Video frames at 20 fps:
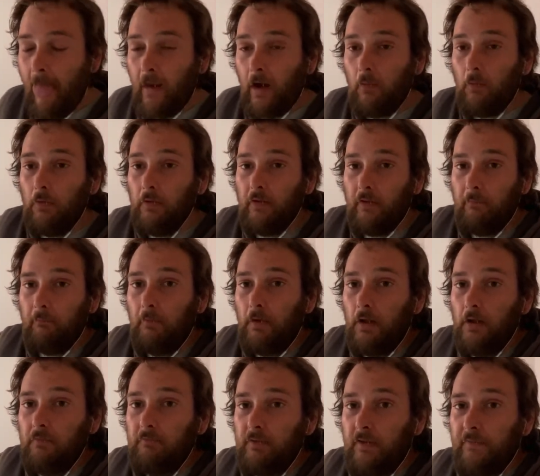I once
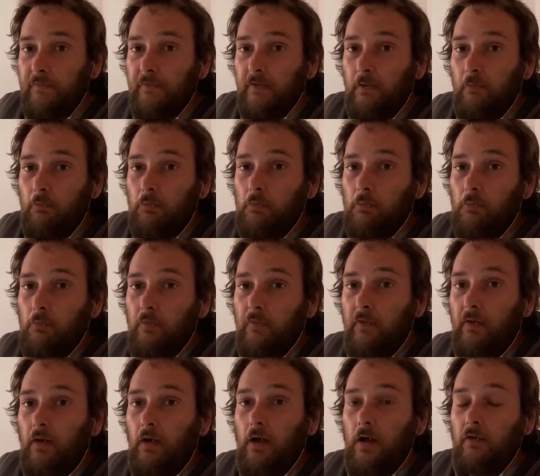mine read that a woman was
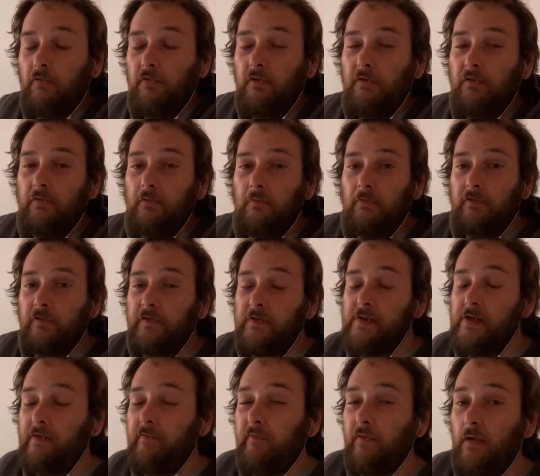Irish, she
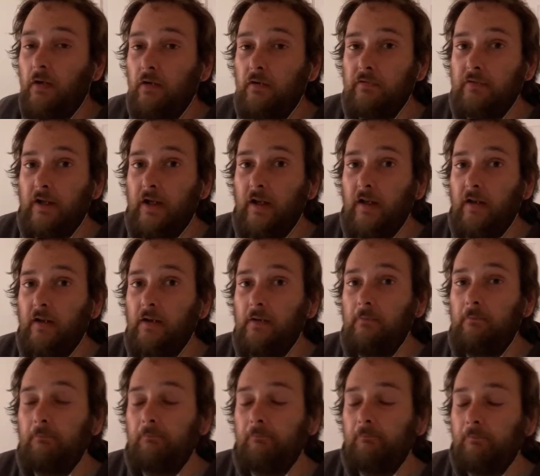didn't have an Irish
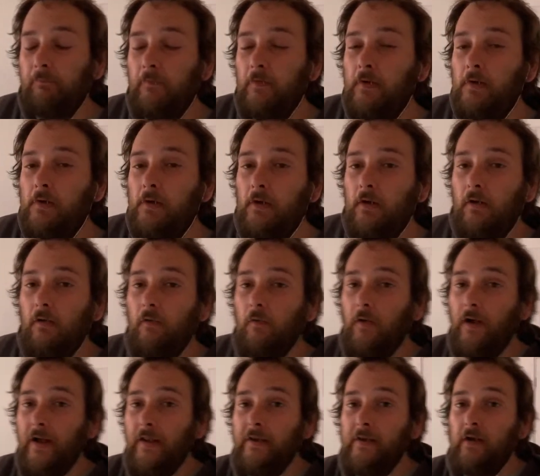accent or
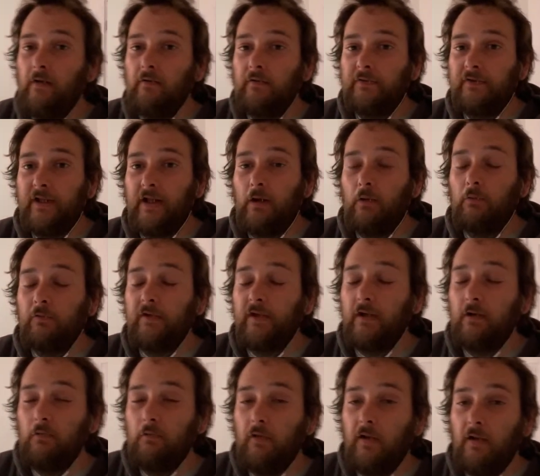any other
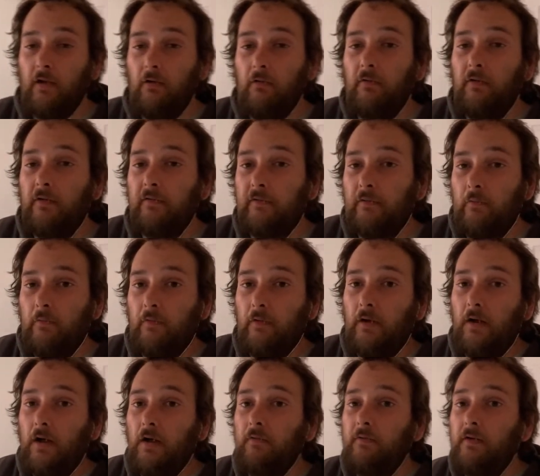telltale signs that she was
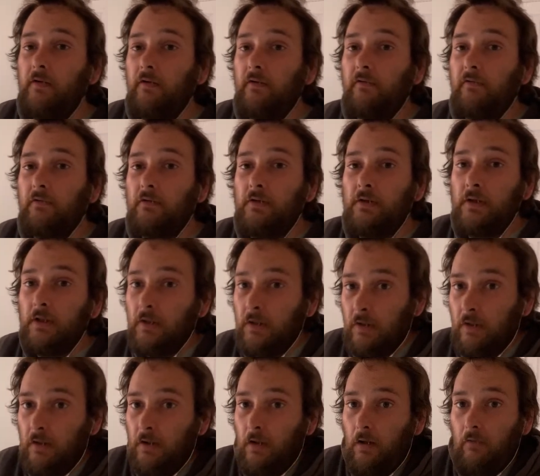Irish.
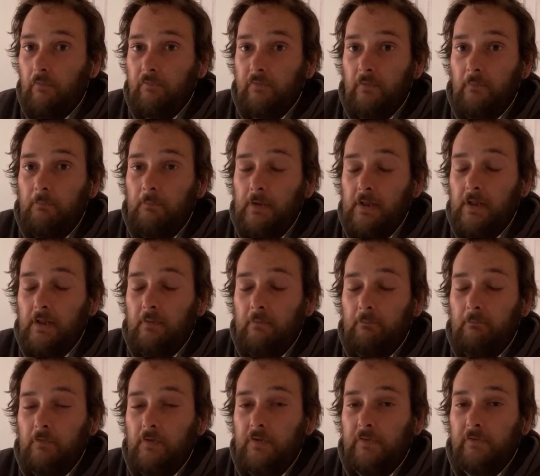Other than me
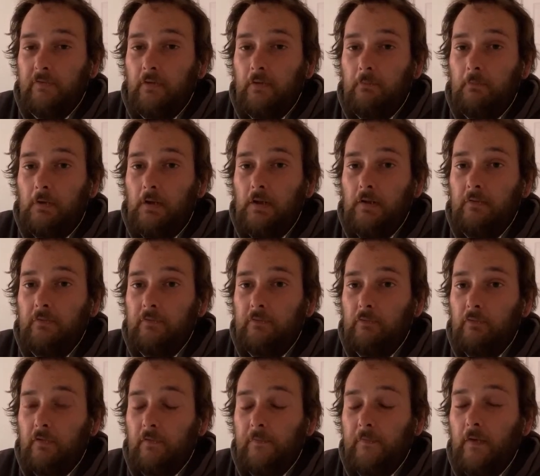and reading her mind, she
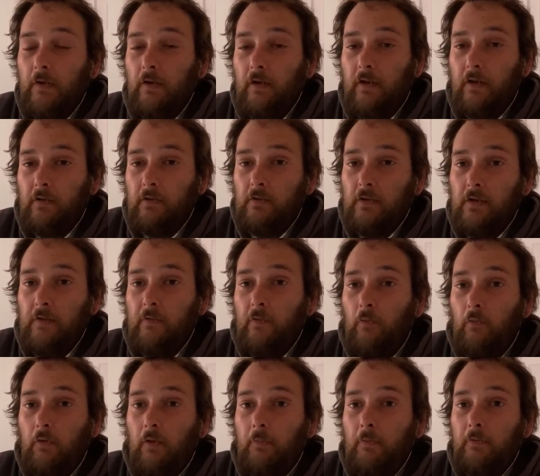was a nurse in
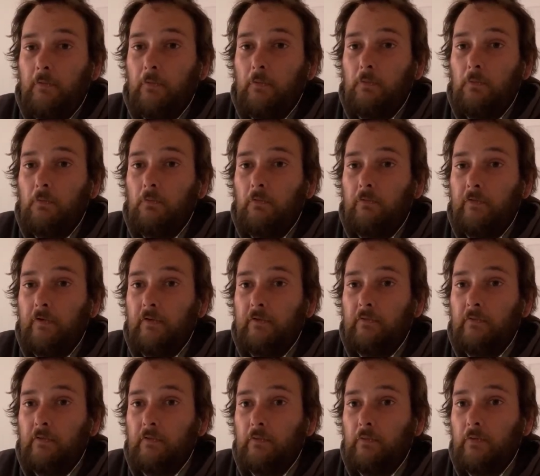hospital, I think she
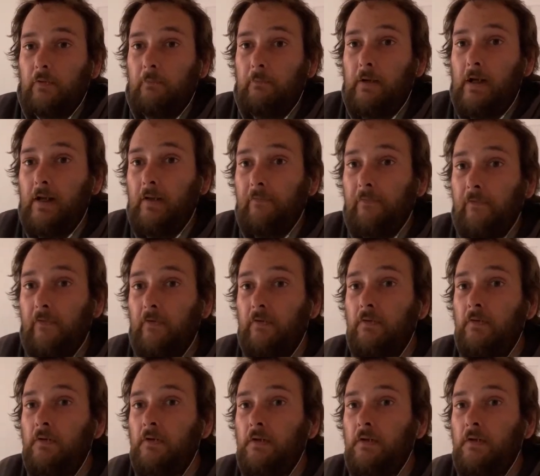was called Amanda.